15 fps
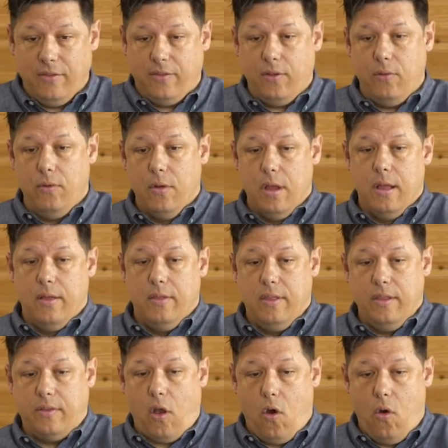And so
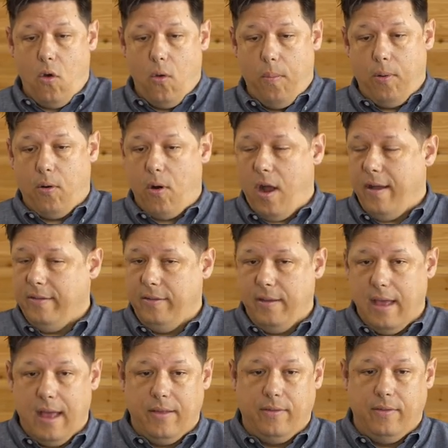this whole
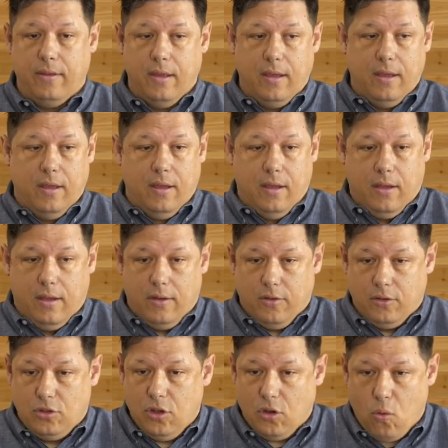process
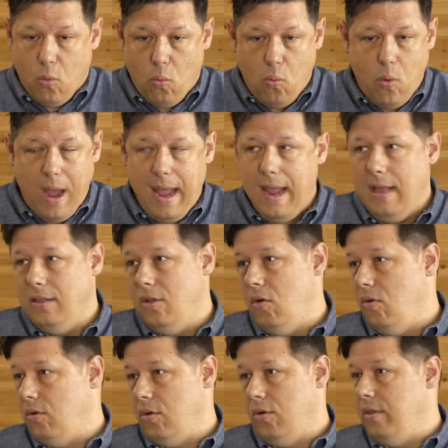took way
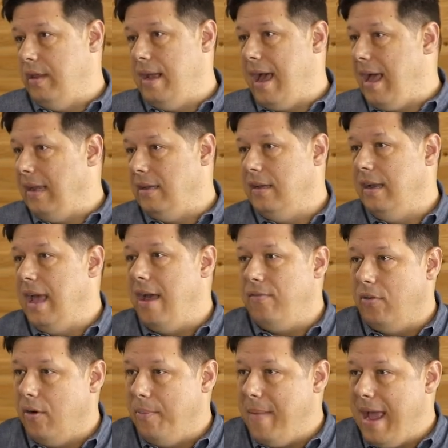longer than I could
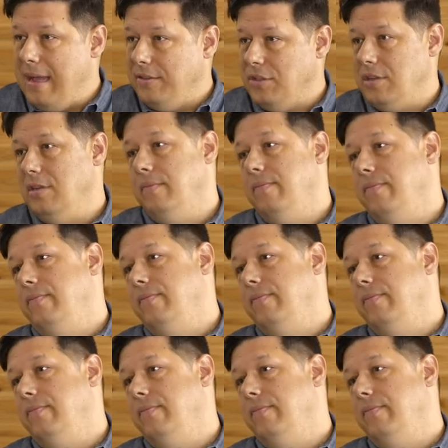ever imagine